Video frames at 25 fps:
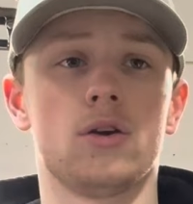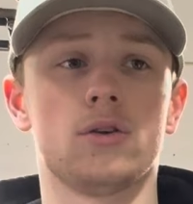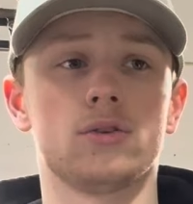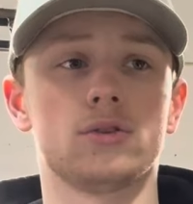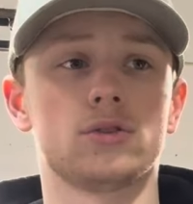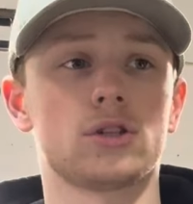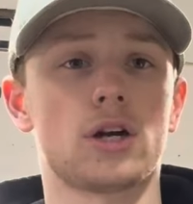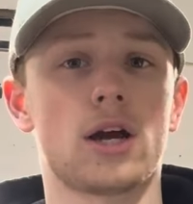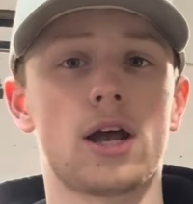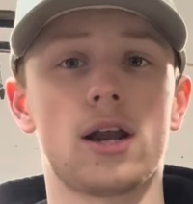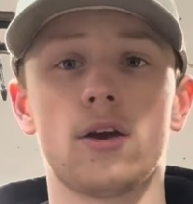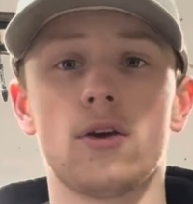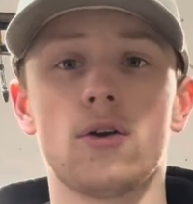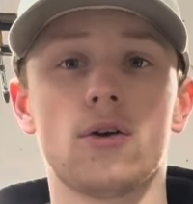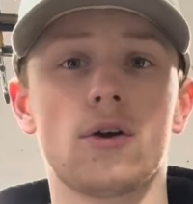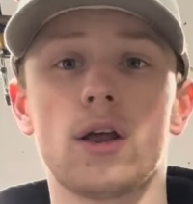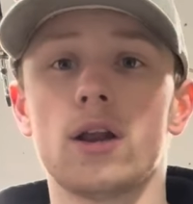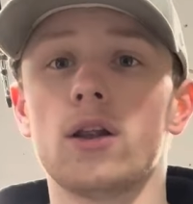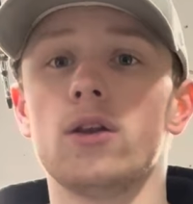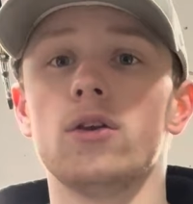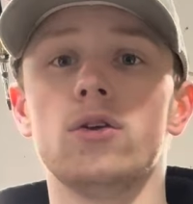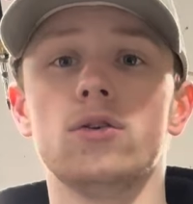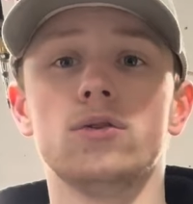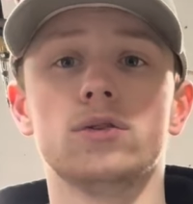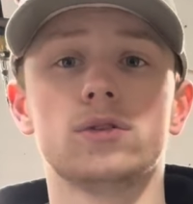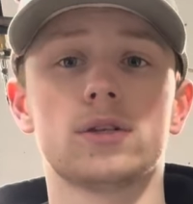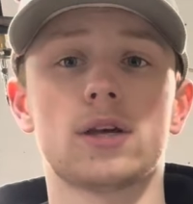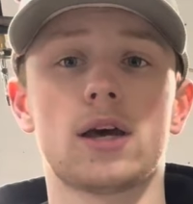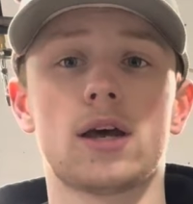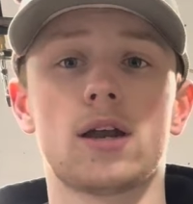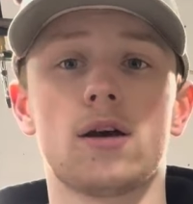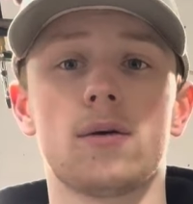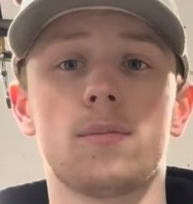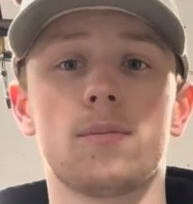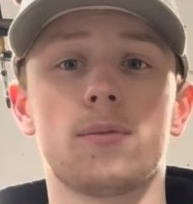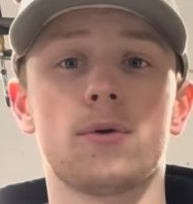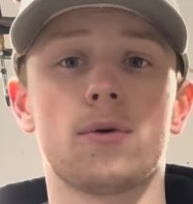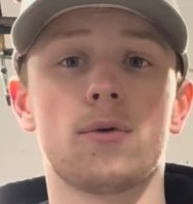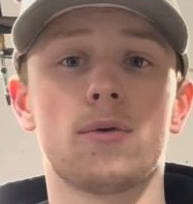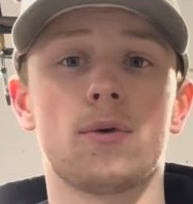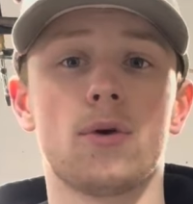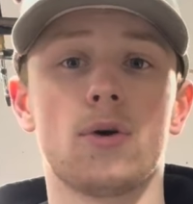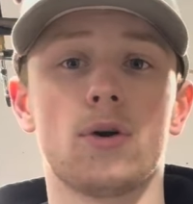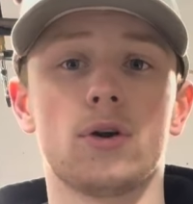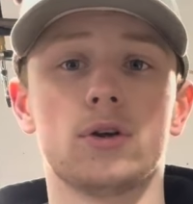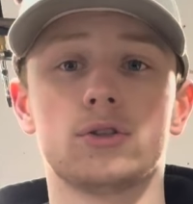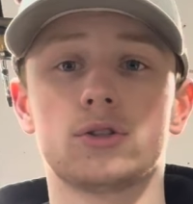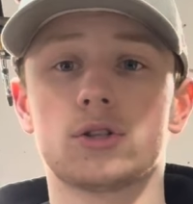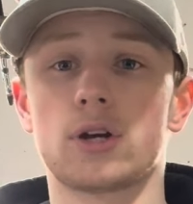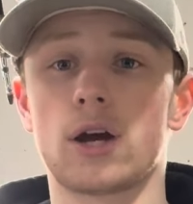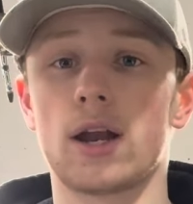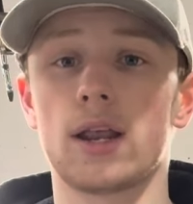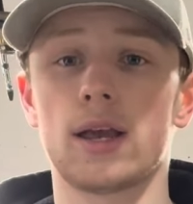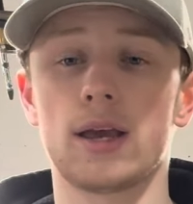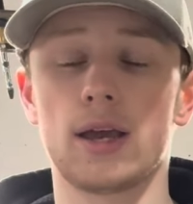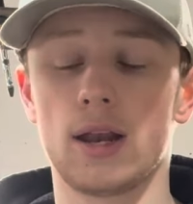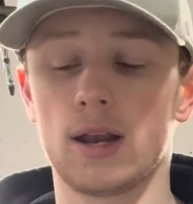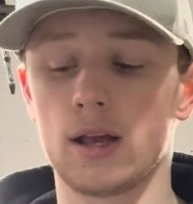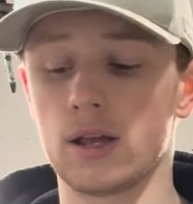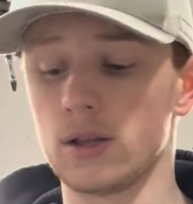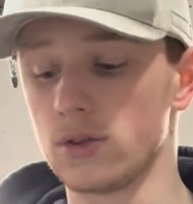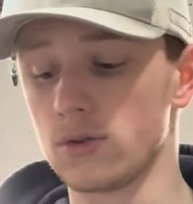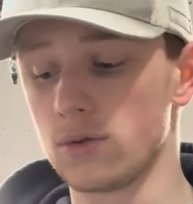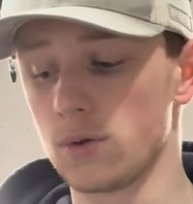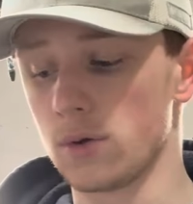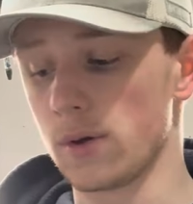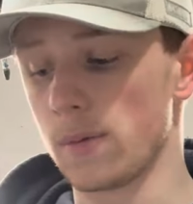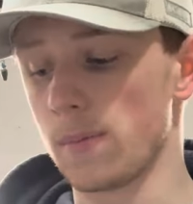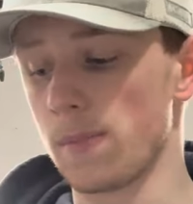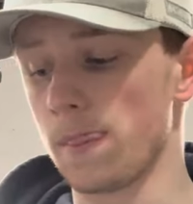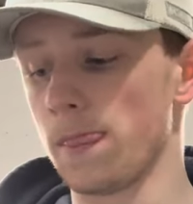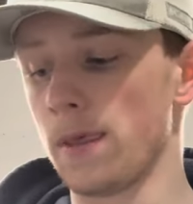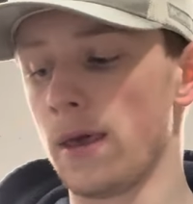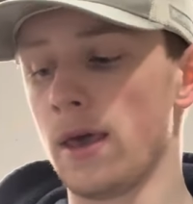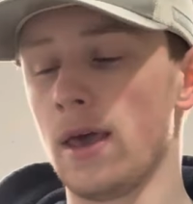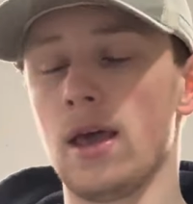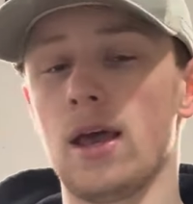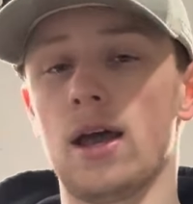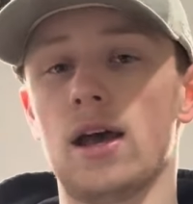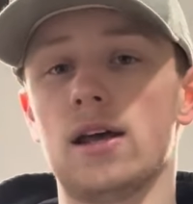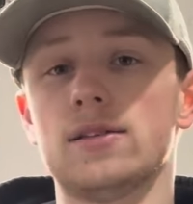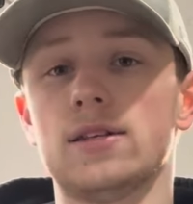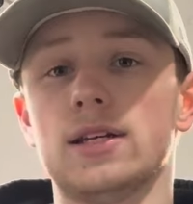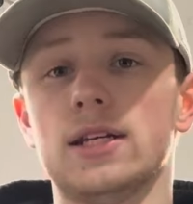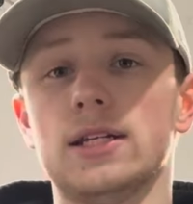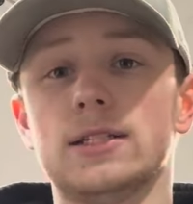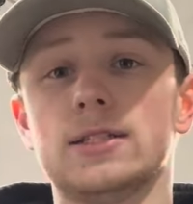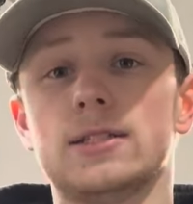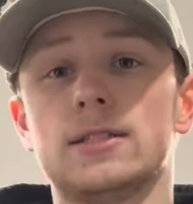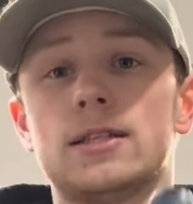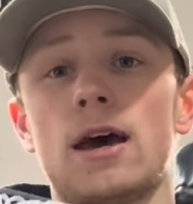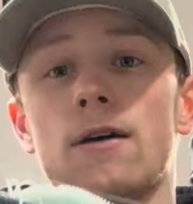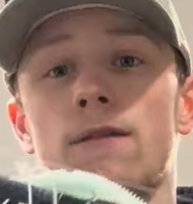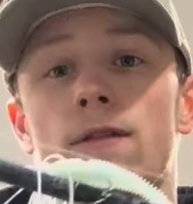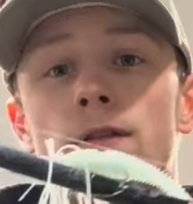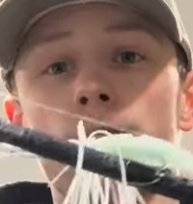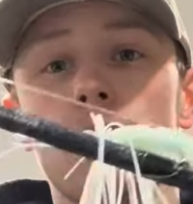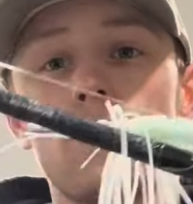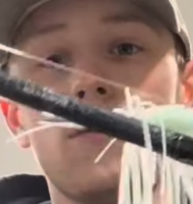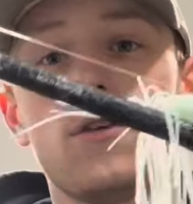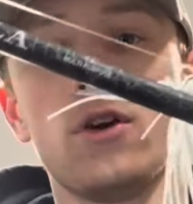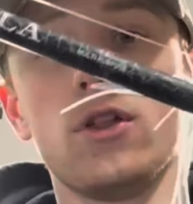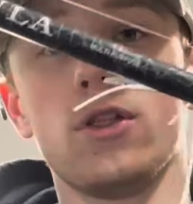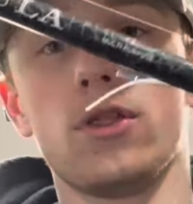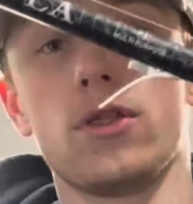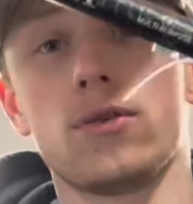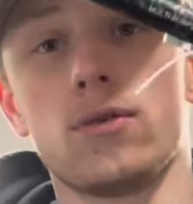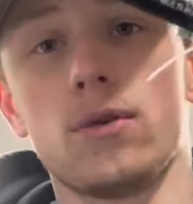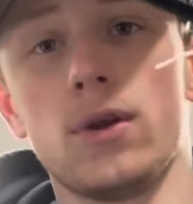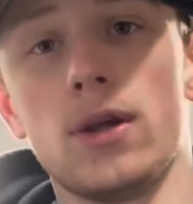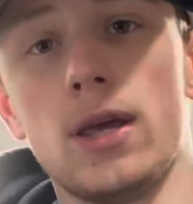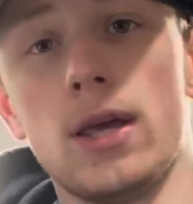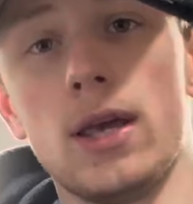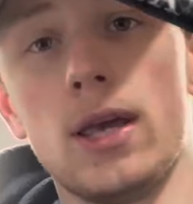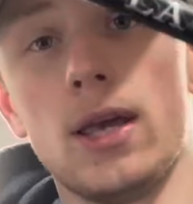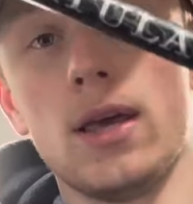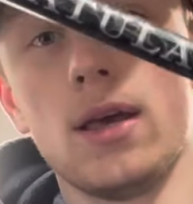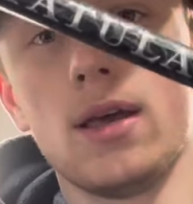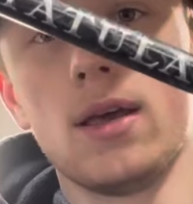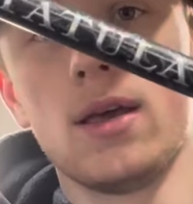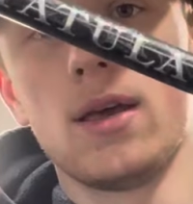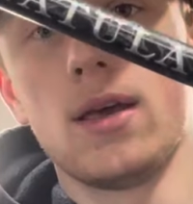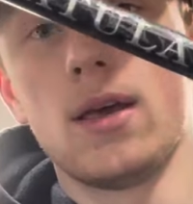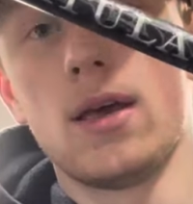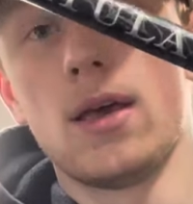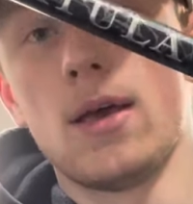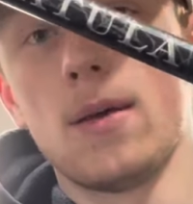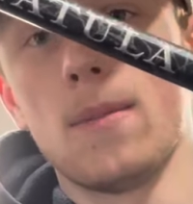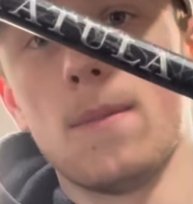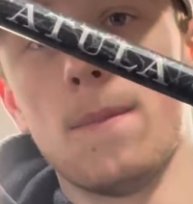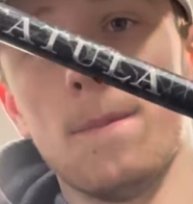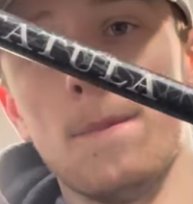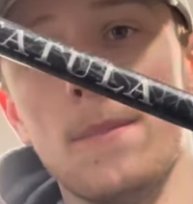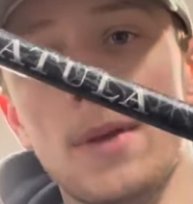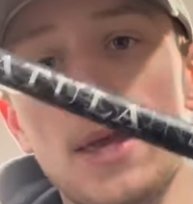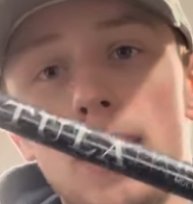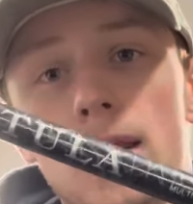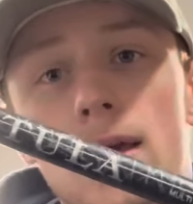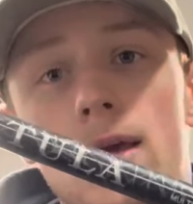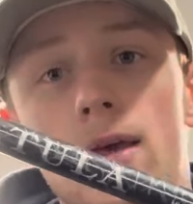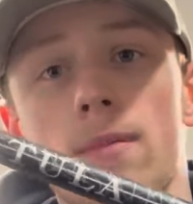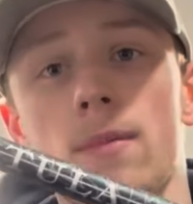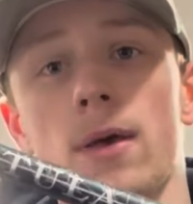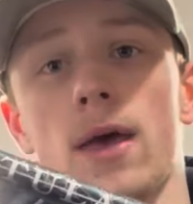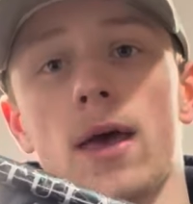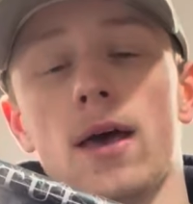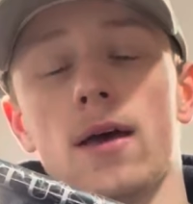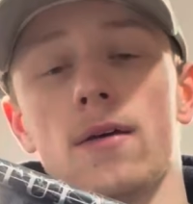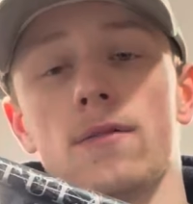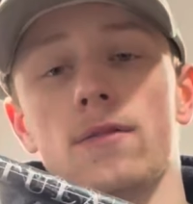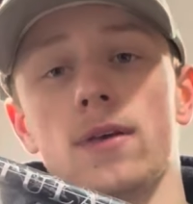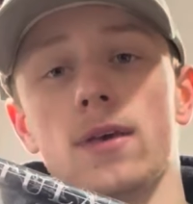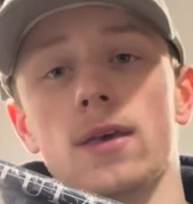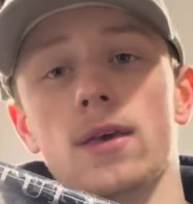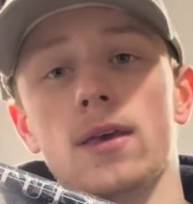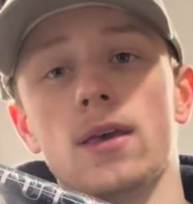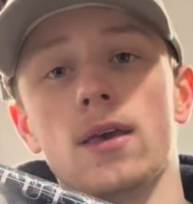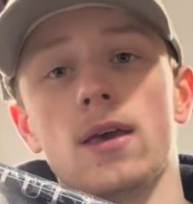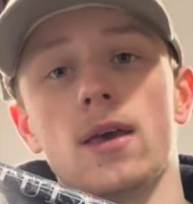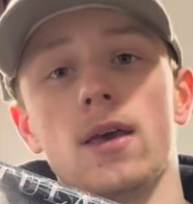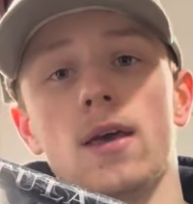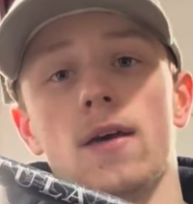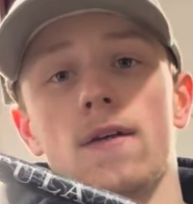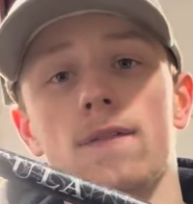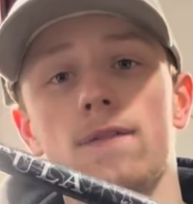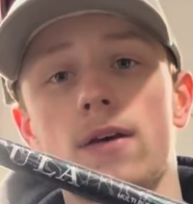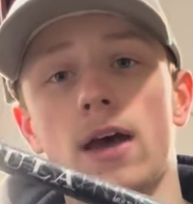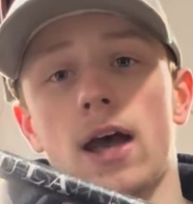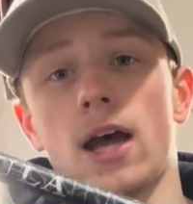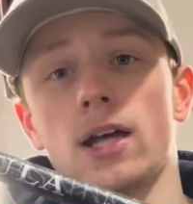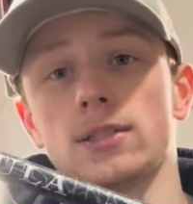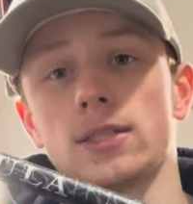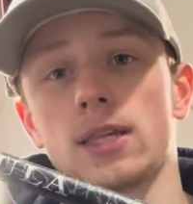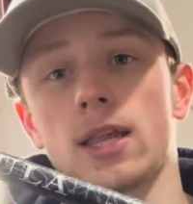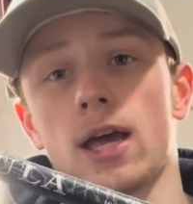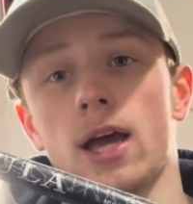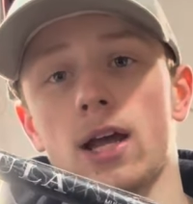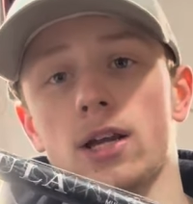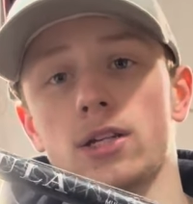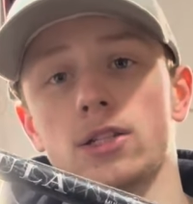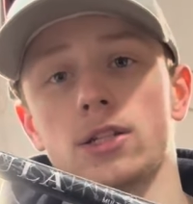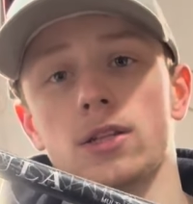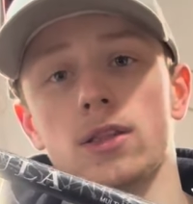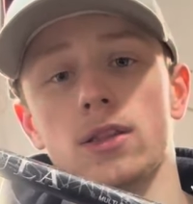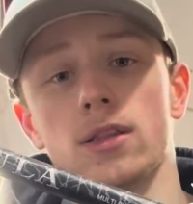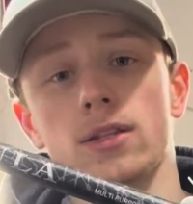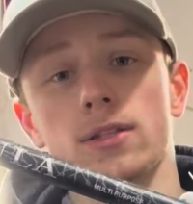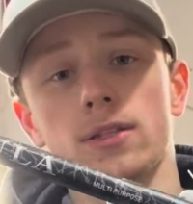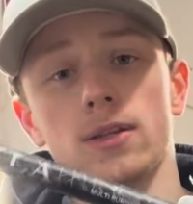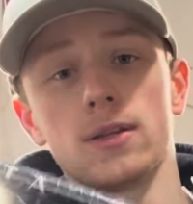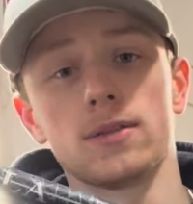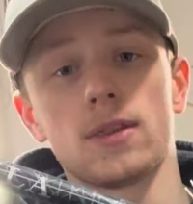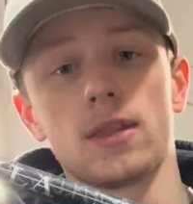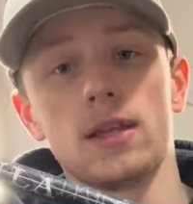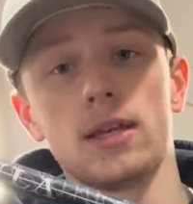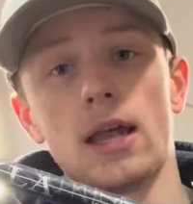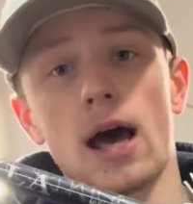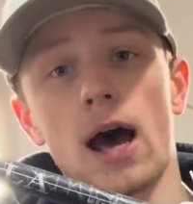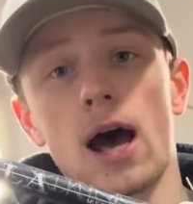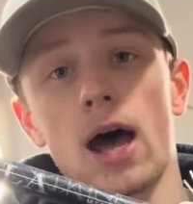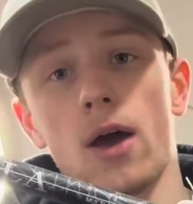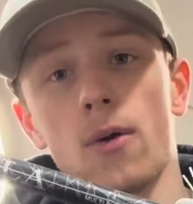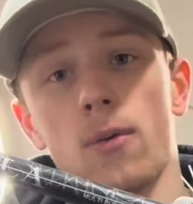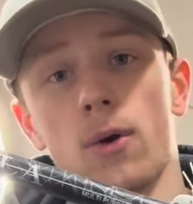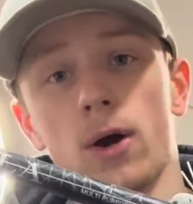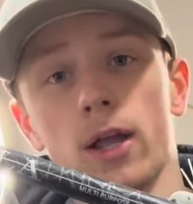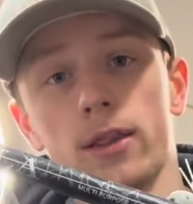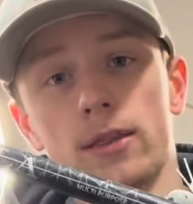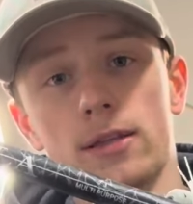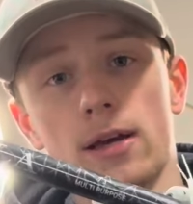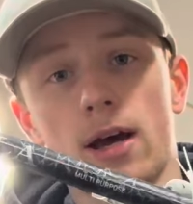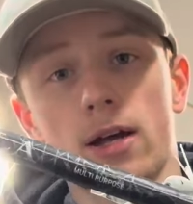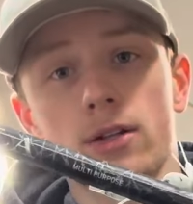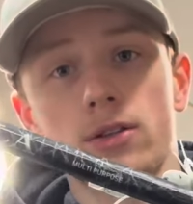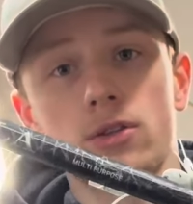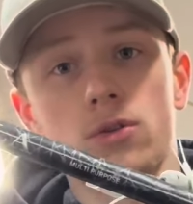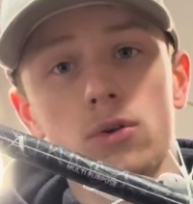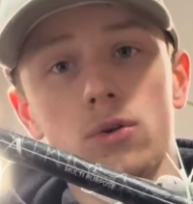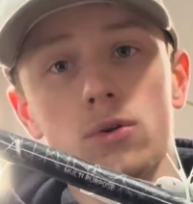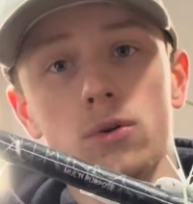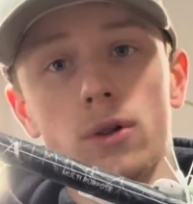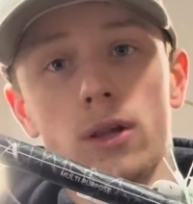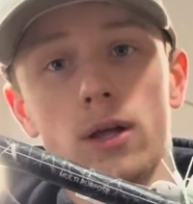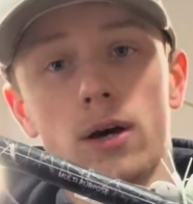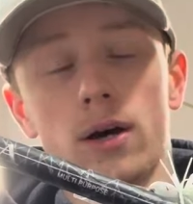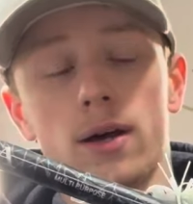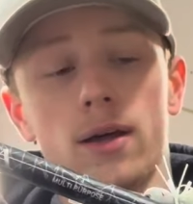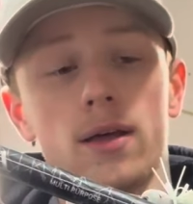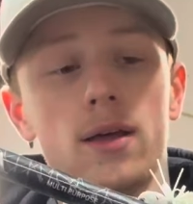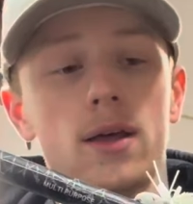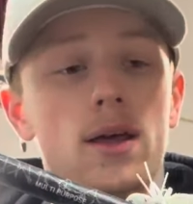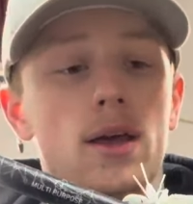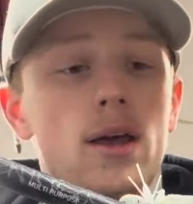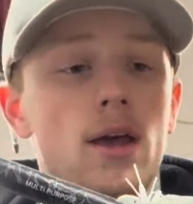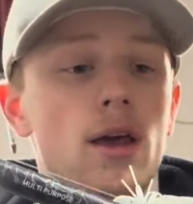trying to go get a new setup or trying to get into it, is a 7'3" medium heavy fast action. This is the Daiwa Tatula.